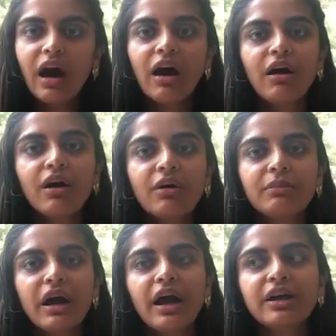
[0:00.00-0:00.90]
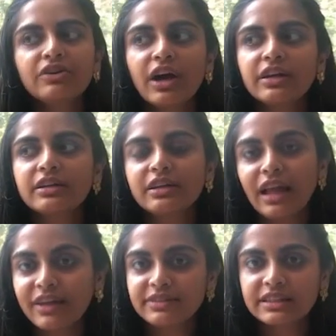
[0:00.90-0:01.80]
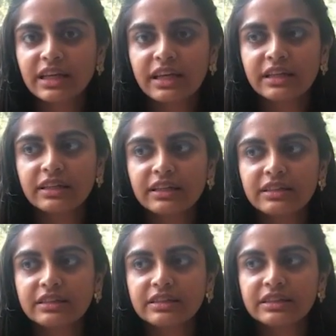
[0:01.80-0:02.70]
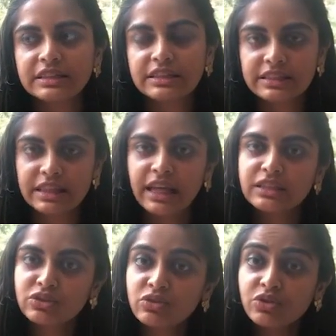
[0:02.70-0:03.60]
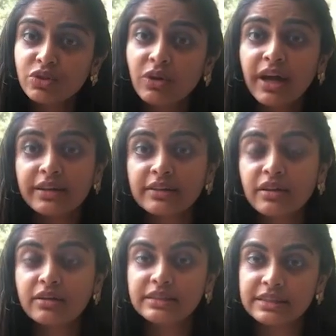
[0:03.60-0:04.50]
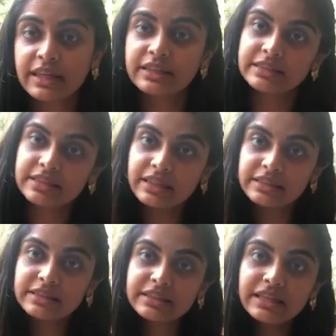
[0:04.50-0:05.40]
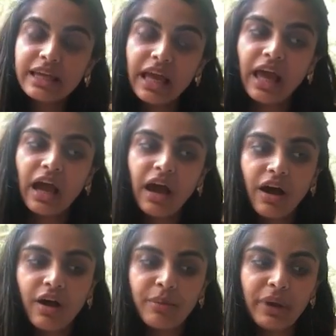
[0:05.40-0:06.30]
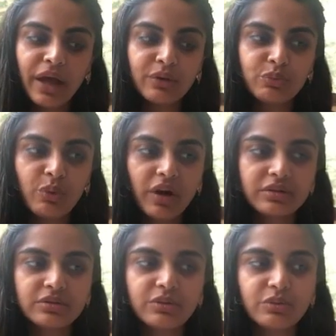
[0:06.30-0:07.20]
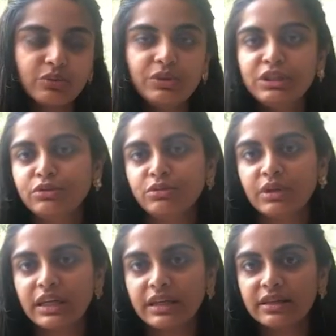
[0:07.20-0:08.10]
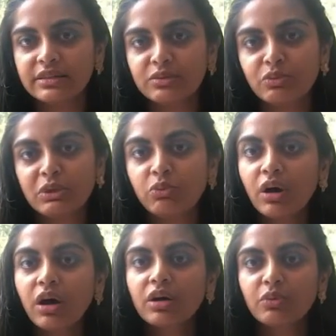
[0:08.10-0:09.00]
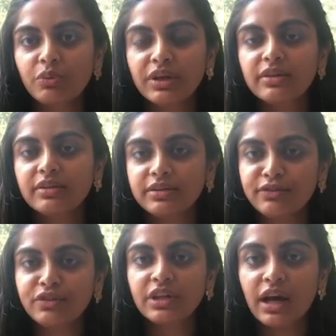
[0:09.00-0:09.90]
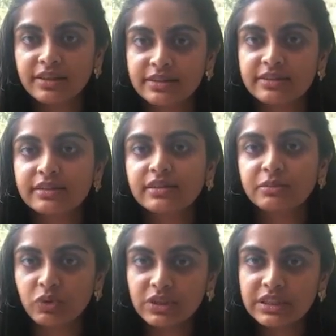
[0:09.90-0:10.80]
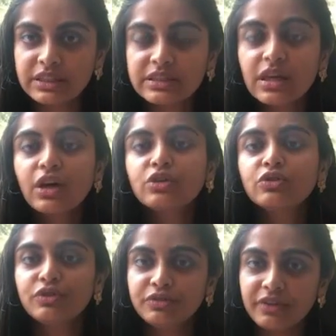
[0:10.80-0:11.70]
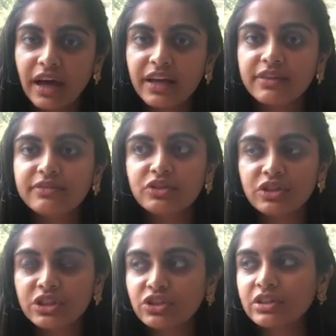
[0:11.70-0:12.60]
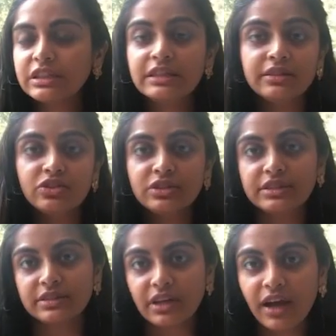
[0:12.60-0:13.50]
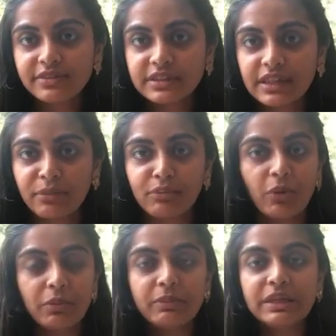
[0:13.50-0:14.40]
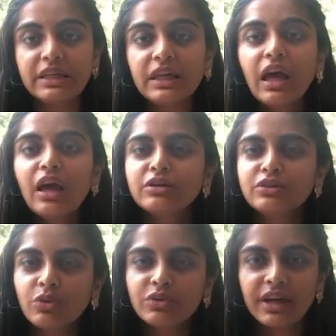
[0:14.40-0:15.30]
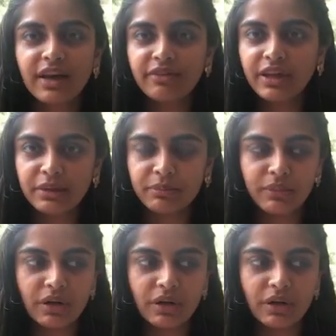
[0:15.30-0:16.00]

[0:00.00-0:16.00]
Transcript: I run a lifestyle design studio and design consultancy, and what we do is we work with different artisanal communities to revive traditional indigenous crafts that probably don't have any